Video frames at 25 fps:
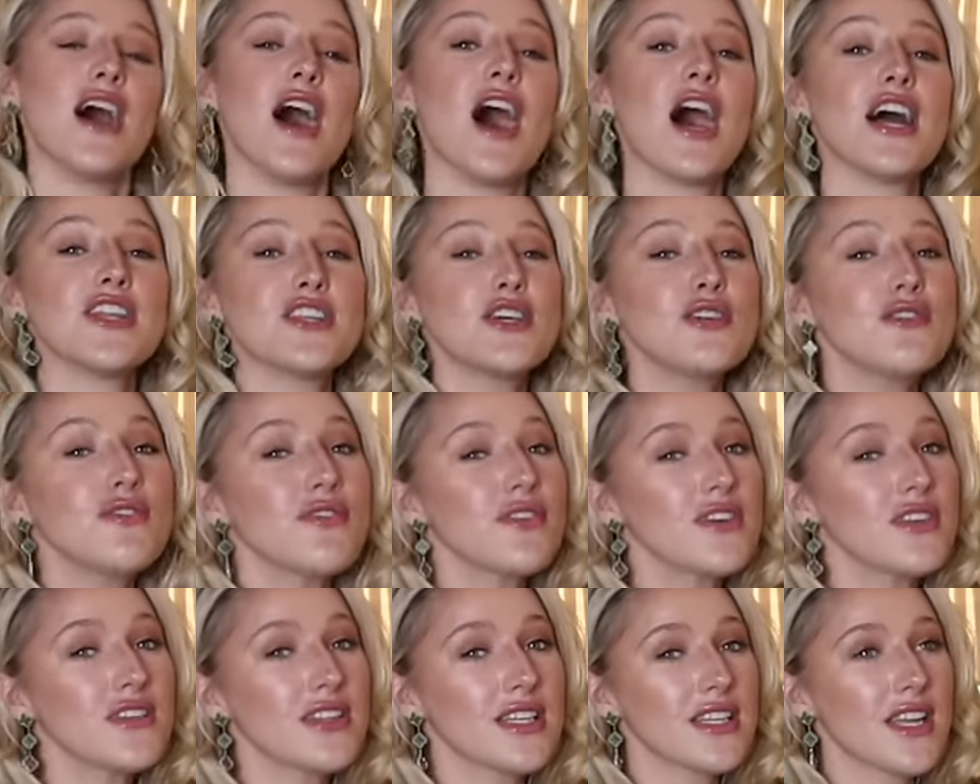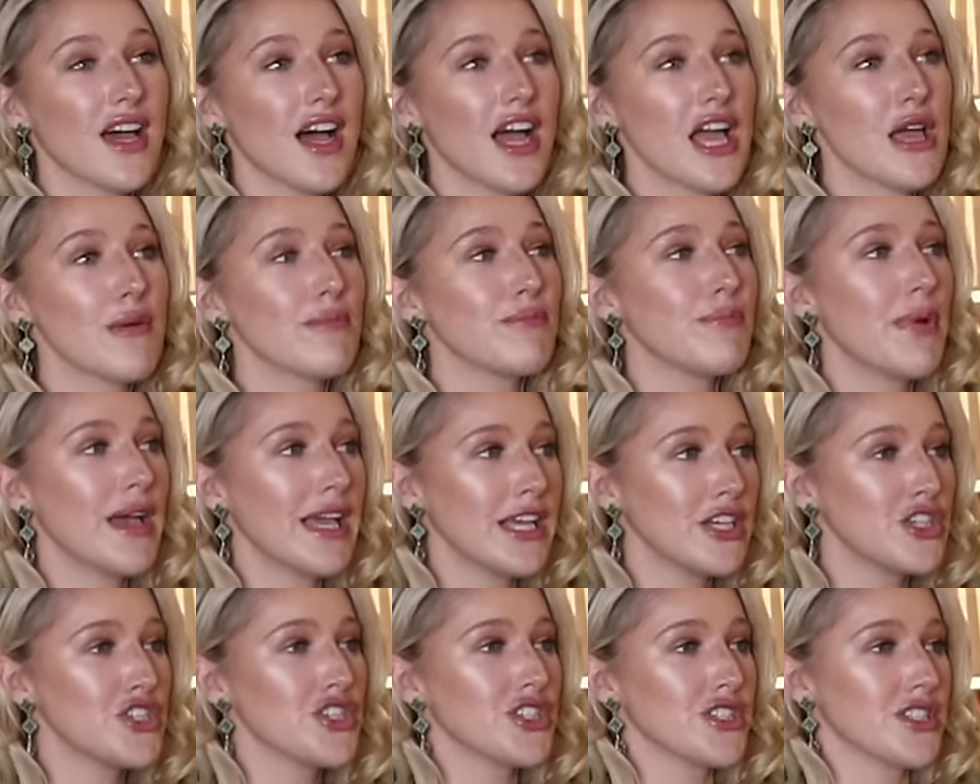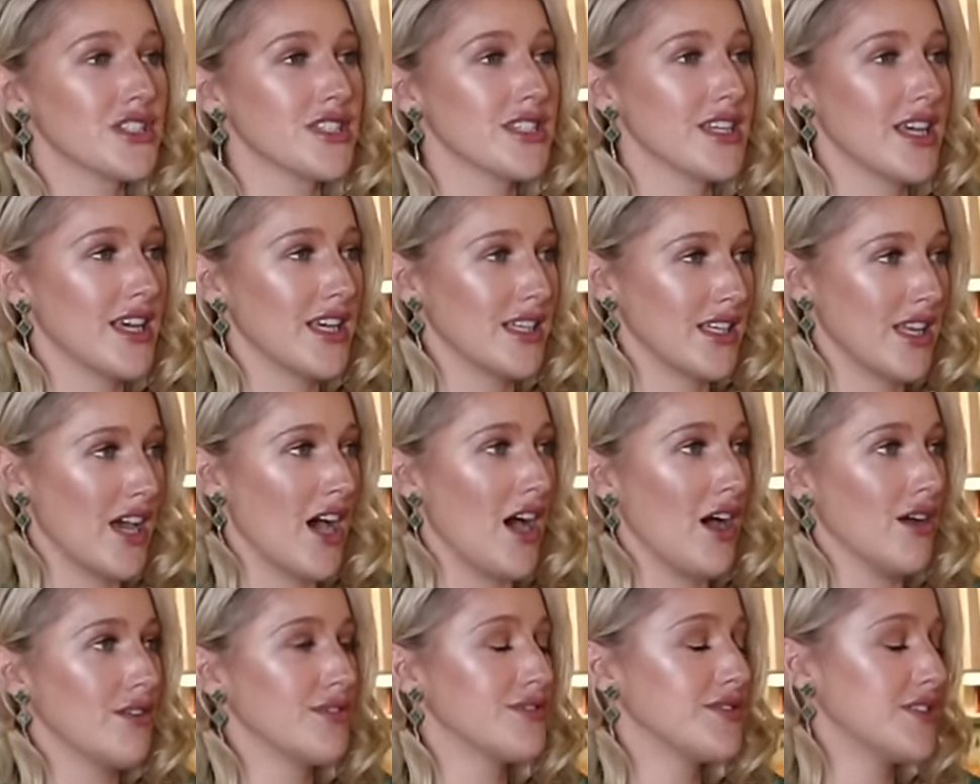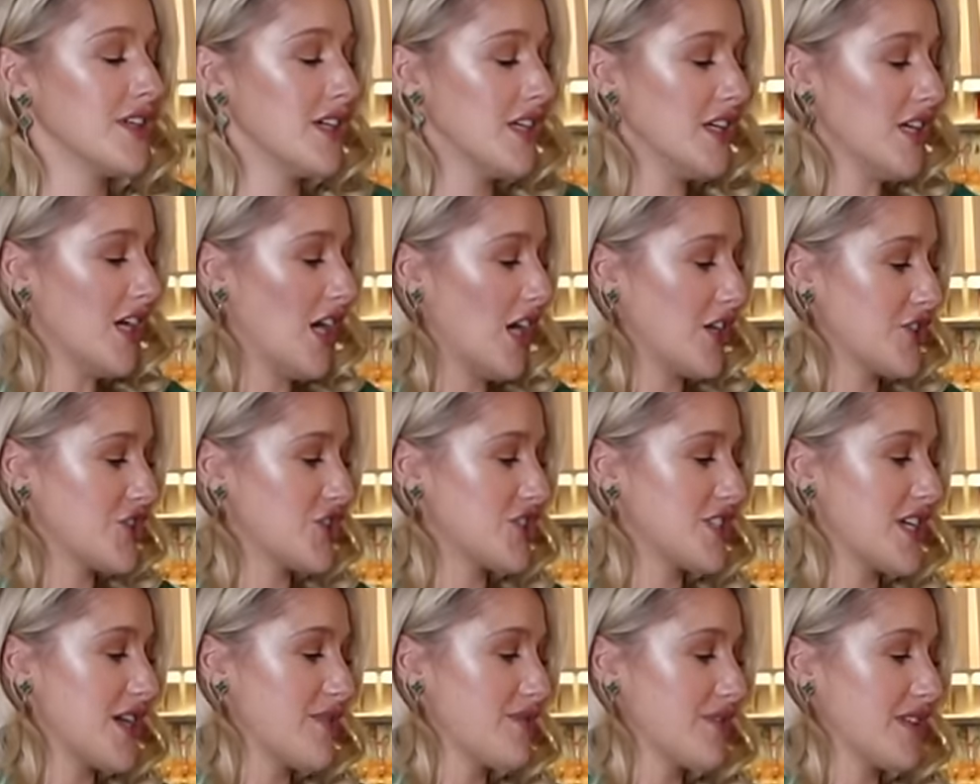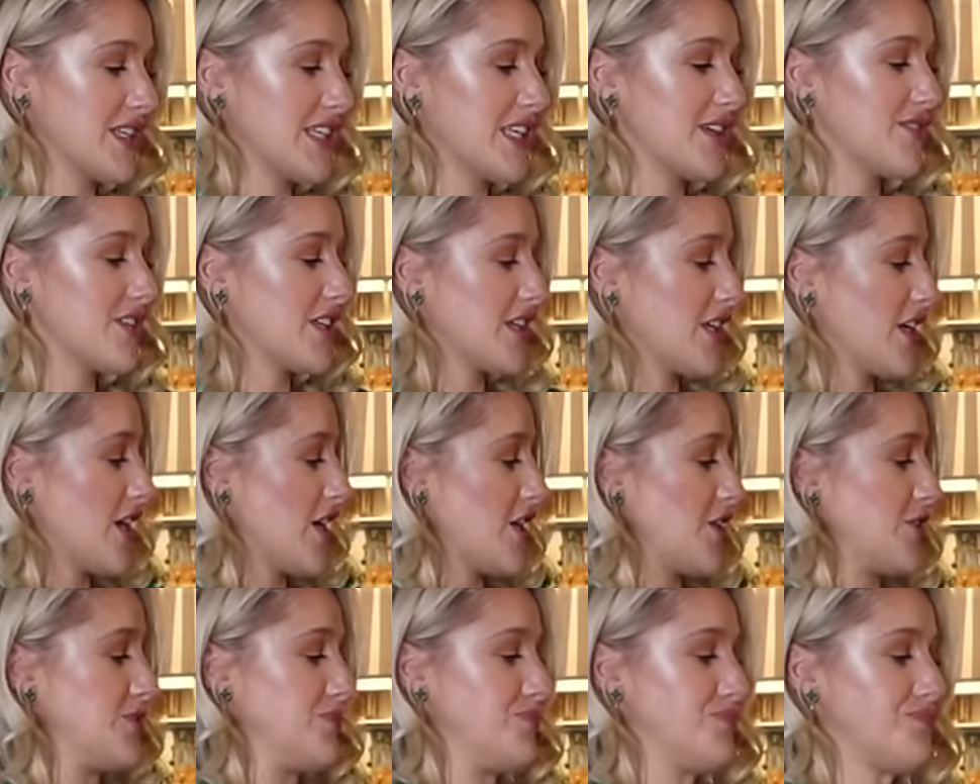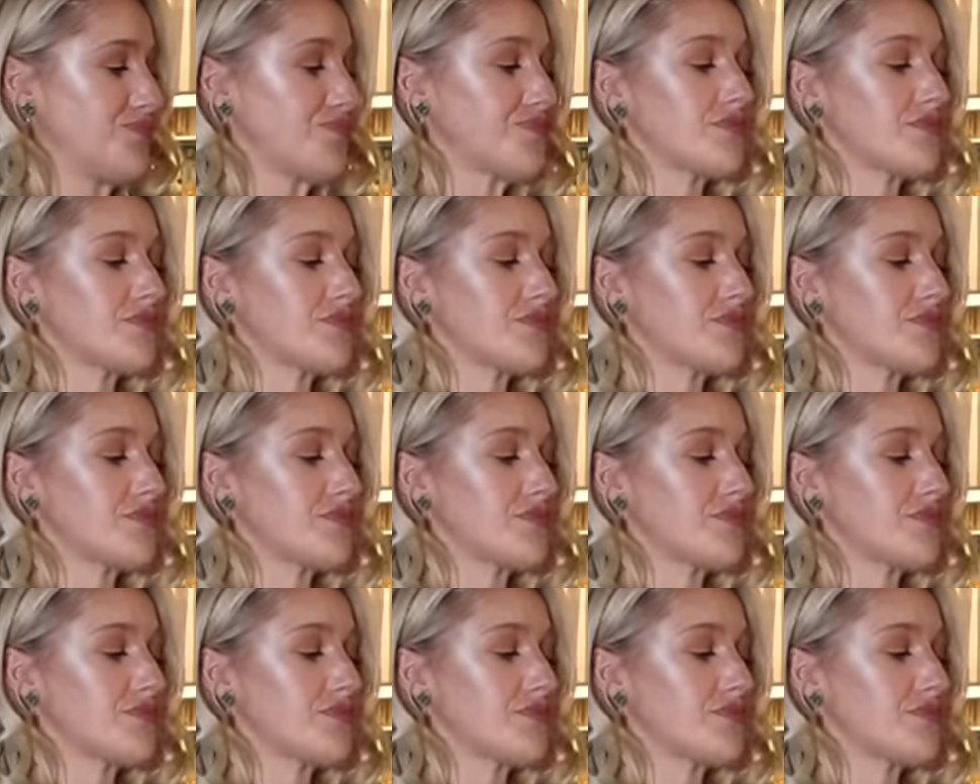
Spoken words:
I don't feel that I am patient enough. I should definitely give it a go.